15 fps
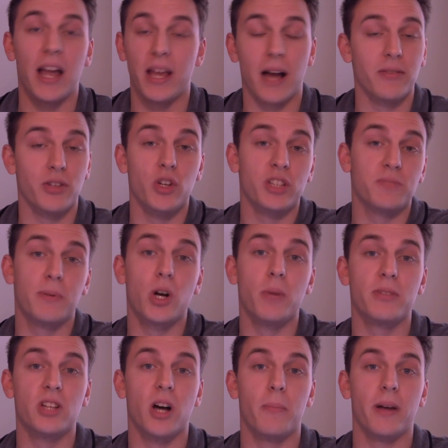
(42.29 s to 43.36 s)
It's become
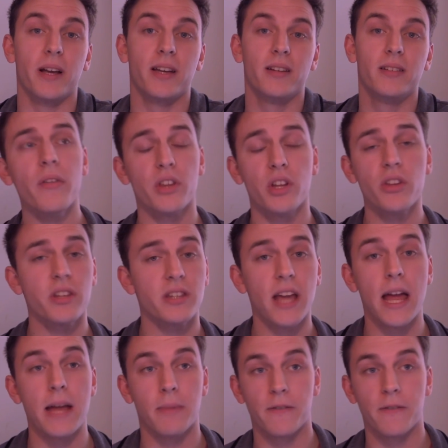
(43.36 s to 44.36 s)
a topic. However, the other day,